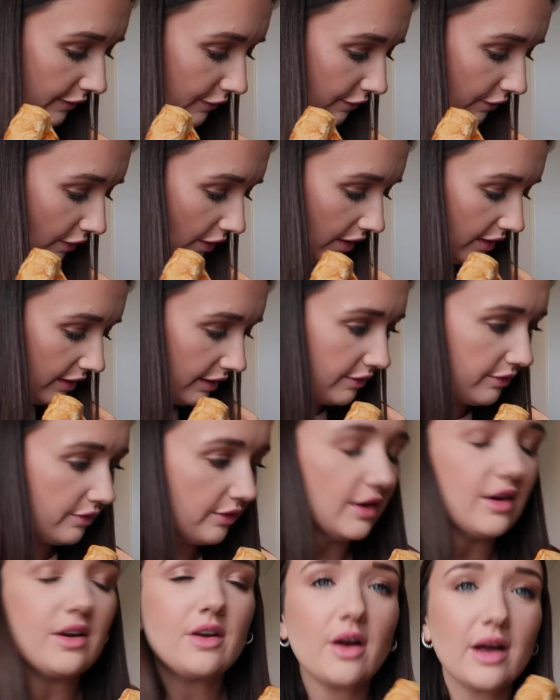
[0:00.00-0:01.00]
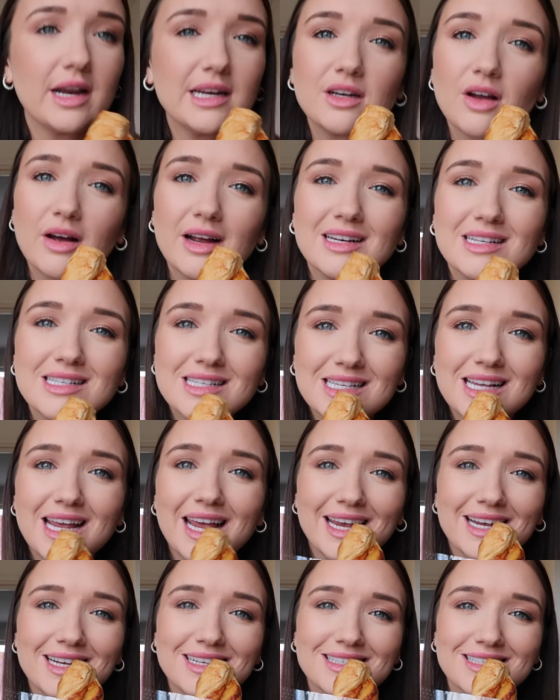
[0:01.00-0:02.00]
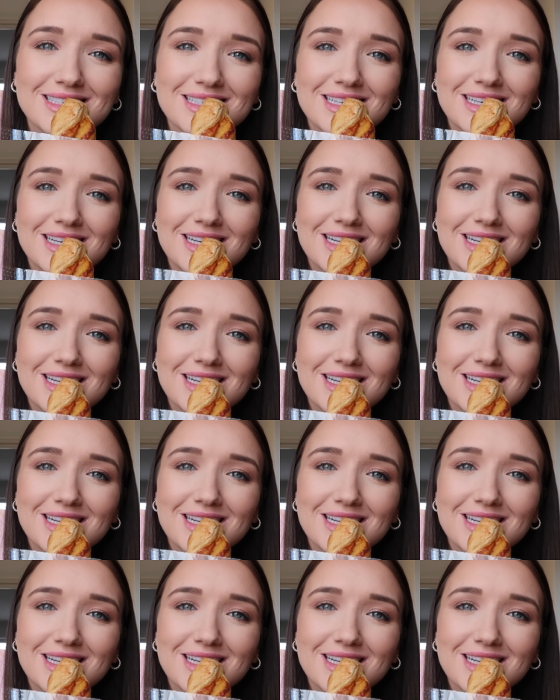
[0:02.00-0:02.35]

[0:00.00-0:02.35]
5996.